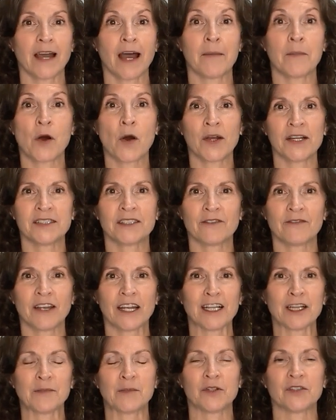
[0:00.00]
I'm always
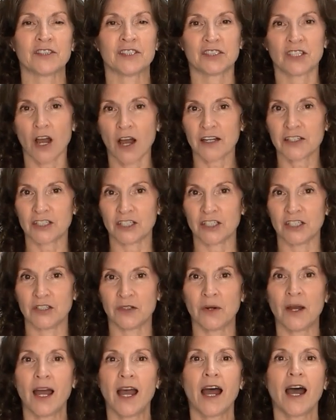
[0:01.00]
available to talk to you